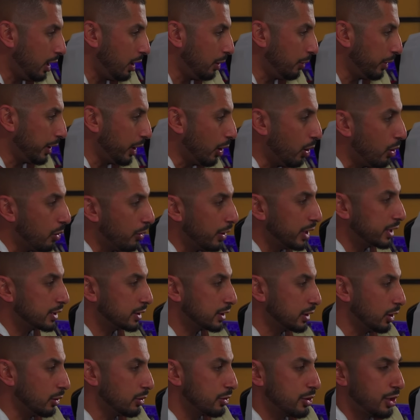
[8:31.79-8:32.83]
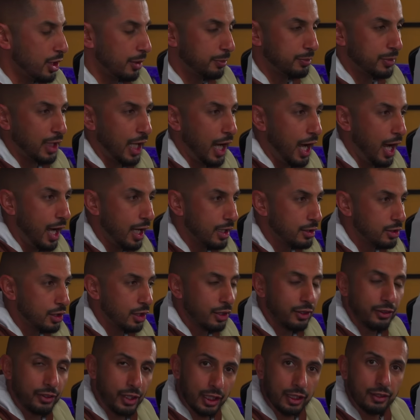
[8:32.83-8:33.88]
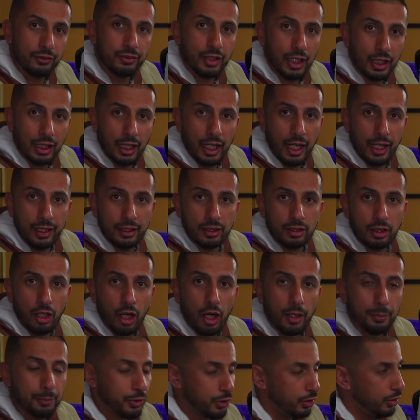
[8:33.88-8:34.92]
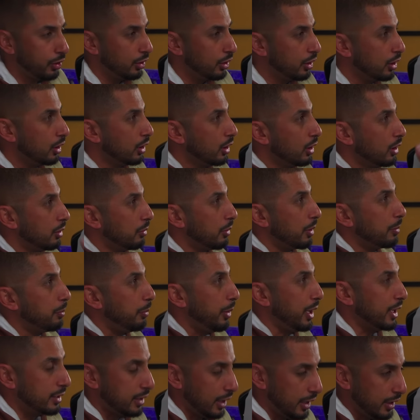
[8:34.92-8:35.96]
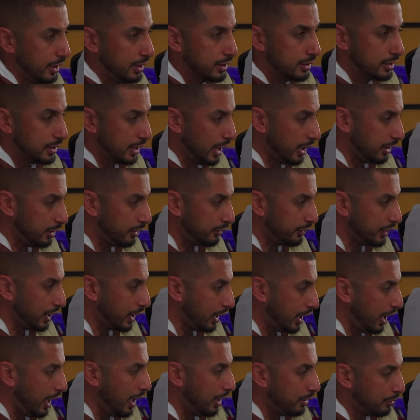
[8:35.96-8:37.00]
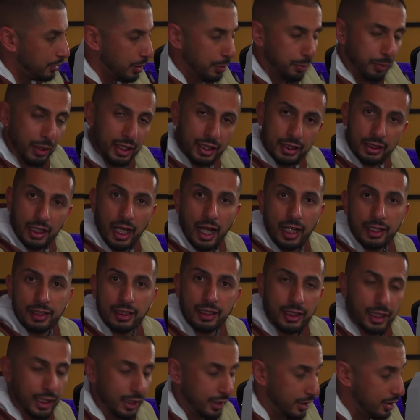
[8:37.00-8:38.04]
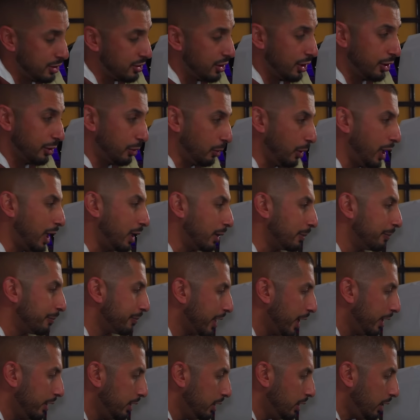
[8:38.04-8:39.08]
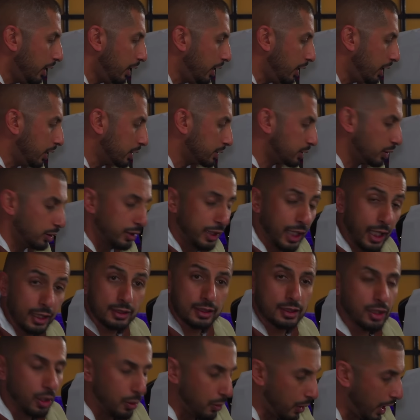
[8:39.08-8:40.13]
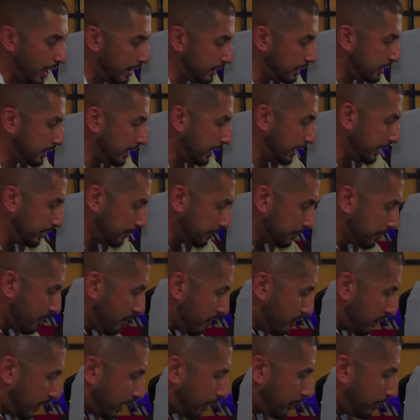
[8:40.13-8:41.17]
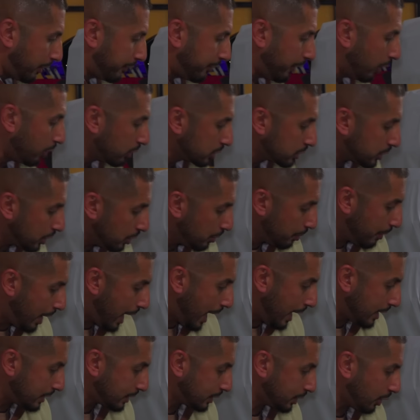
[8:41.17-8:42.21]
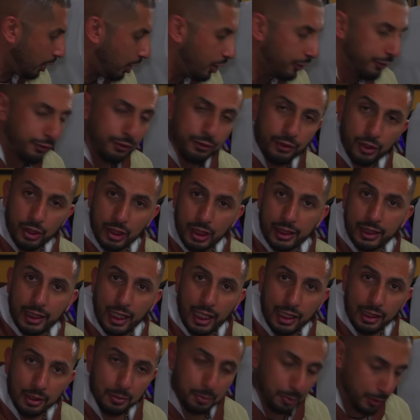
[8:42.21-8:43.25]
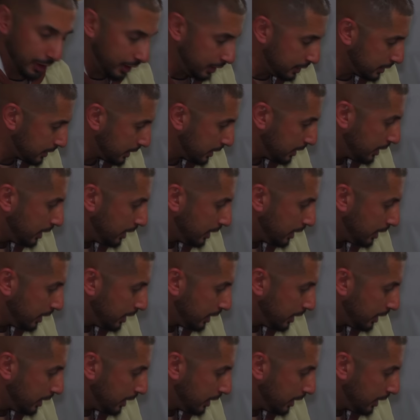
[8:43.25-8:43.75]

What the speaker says: we always stone chip the arches, and if the client opts, we paint the inside of the car and we paint the undercarriage as well. So that's the one thing. We've also masked off for the calipers.